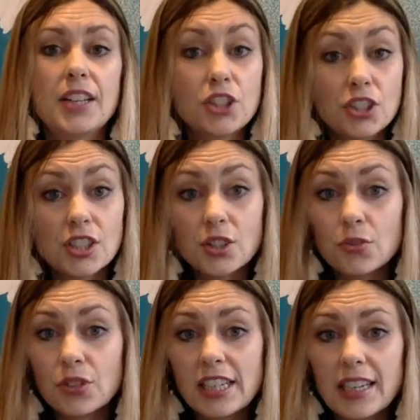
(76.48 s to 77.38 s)
Just as a
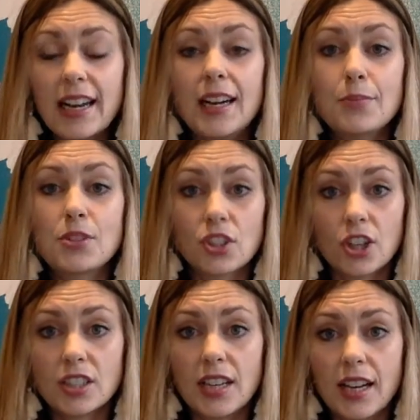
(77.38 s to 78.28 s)
recap,
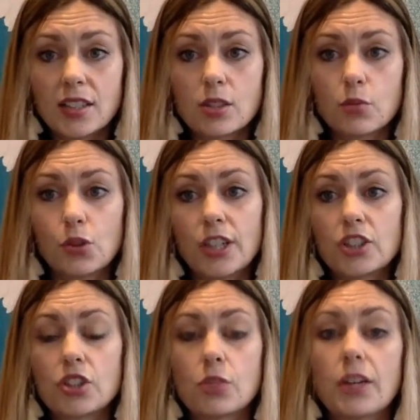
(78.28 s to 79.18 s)
start to ask some
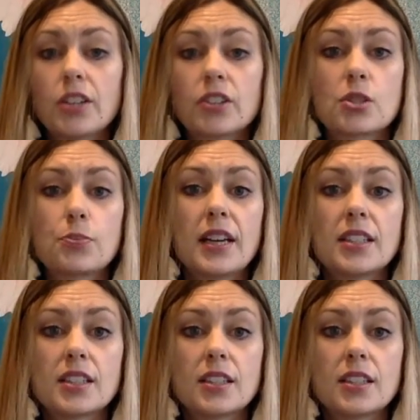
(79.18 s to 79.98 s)
questions about your space.